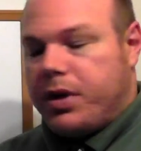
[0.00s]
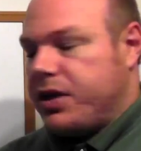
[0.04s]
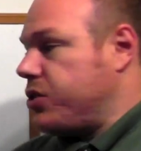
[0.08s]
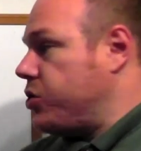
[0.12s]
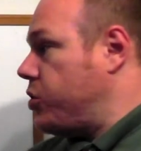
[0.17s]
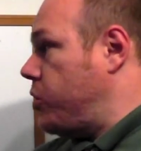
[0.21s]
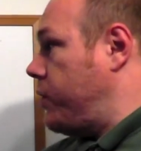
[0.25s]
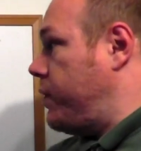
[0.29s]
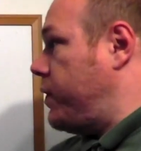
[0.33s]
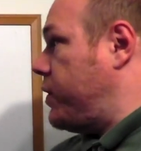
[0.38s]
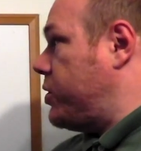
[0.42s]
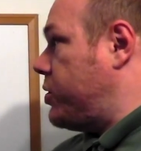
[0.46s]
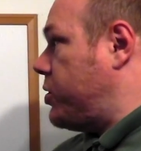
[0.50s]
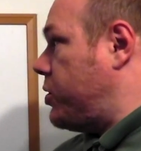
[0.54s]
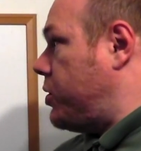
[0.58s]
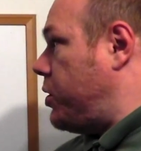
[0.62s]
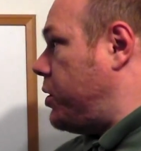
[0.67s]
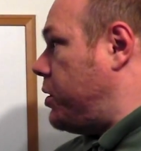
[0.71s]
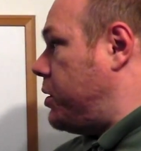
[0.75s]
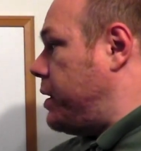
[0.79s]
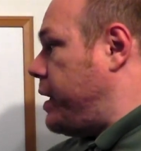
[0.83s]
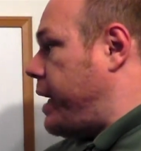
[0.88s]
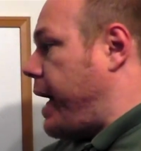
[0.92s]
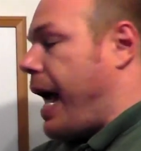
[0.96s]
But servers
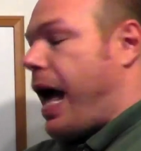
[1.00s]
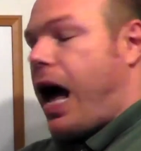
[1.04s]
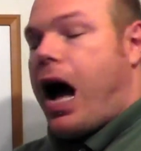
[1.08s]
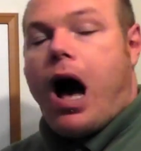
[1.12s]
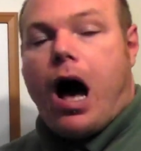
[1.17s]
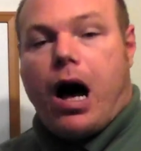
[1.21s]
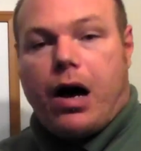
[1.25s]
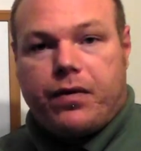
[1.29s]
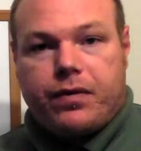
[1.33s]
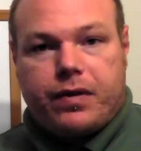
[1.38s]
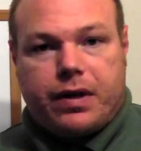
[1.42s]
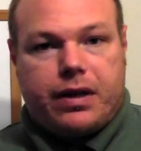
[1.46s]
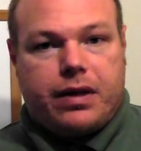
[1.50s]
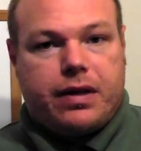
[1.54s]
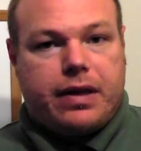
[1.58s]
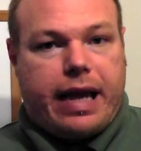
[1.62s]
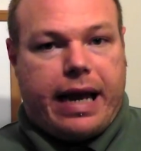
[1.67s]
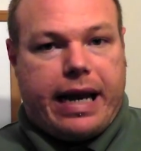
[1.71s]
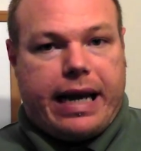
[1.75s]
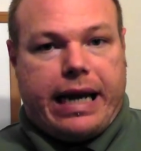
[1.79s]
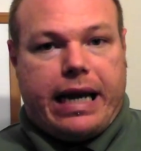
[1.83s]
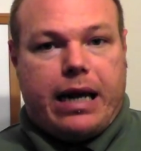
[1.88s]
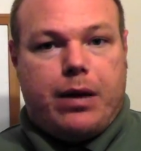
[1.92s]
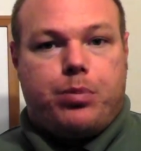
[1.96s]
often
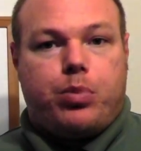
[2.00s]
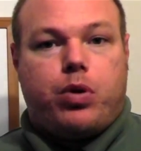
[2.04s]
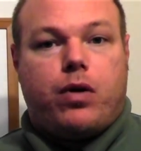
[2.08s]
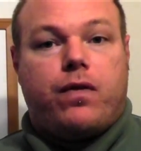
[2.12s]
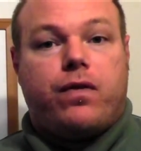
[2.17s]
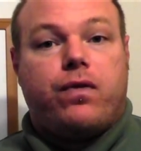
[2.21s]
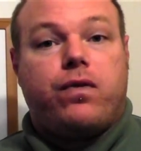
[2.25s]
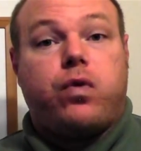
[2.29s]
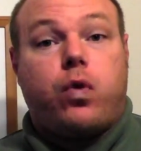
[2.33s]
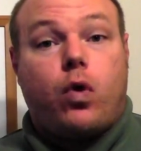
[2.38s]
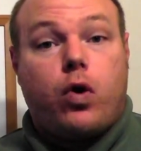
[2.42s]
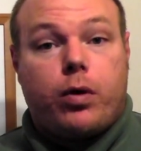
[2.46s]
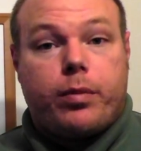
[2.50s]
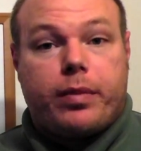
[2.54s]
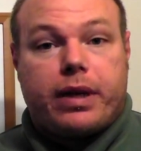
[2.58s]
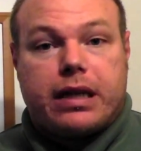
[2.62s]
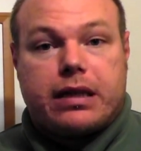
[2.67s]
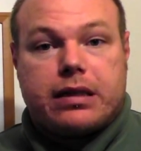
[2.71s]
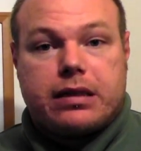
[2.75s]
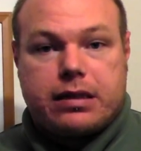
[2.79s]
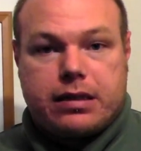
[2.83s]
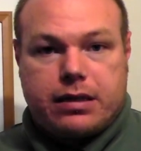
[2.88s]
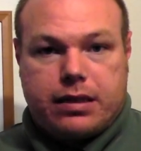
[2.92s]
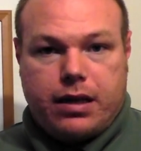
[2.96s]
that need
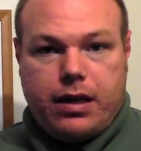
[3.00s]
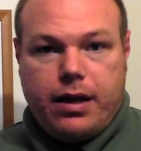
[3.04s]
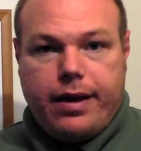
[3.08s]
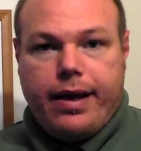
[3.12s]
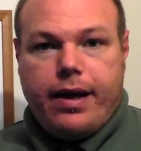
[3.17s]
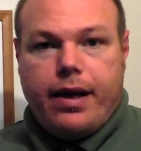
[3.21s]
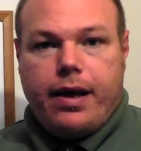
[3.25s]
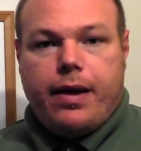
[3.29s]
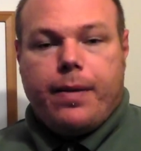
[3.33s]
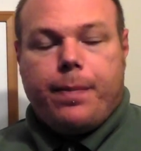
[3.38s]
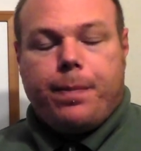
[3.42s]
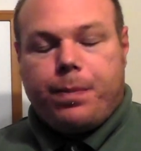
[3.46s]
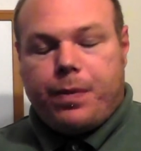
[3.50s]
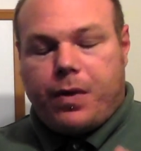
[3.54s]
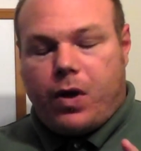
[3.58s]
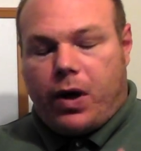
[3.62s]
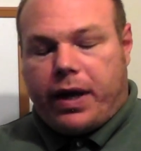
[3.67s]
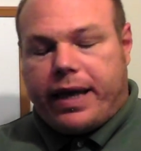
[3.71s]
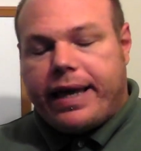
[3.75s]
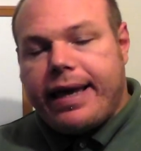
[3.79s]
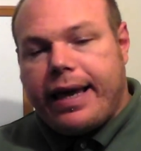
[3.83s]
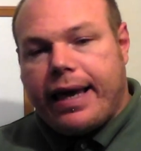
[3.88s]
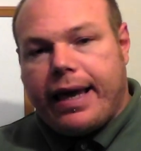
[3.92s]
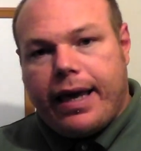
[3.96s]
performance
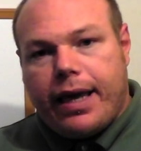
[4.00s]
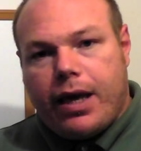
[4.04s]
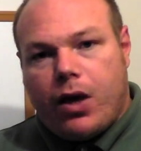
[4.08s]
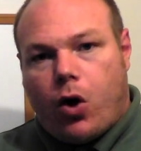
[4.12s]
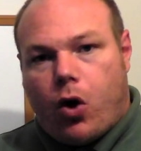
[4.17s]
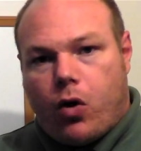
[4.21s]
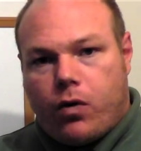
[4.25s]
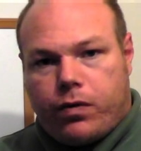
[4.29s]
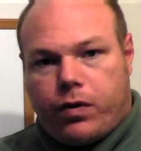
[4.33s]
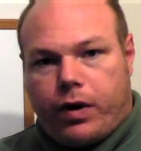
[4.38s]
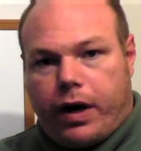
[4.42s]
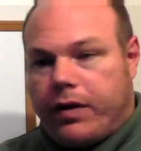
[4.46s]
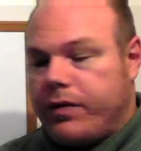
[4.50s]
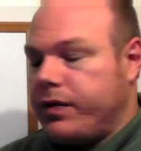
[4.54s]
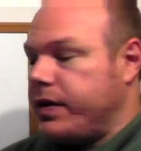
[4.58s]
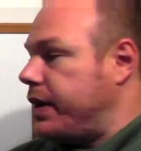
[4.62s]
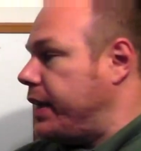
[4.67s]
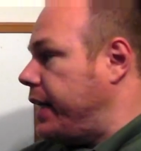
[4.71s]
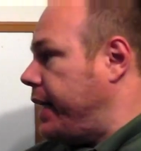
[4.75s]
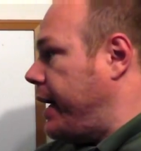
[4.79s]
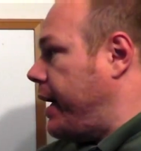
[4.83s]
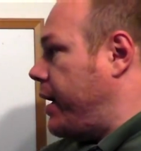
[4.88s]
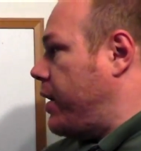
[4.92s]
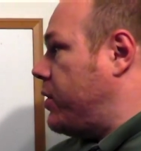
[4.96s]
key over
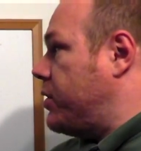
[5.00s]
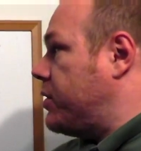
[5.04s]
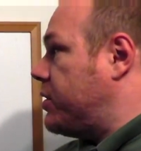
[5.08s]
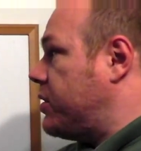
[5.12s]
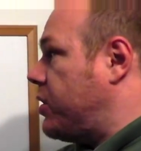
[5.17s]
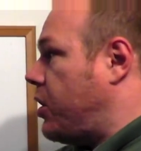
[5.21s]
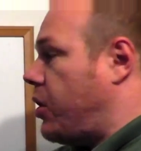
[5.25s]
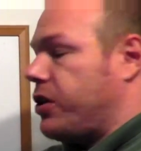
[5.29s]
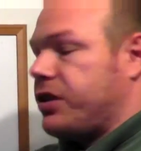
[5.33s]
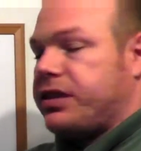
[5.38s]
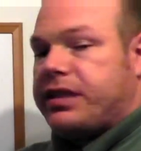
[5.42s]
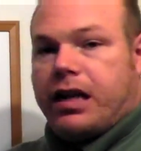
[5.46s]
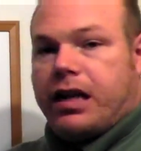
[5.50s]
everything else are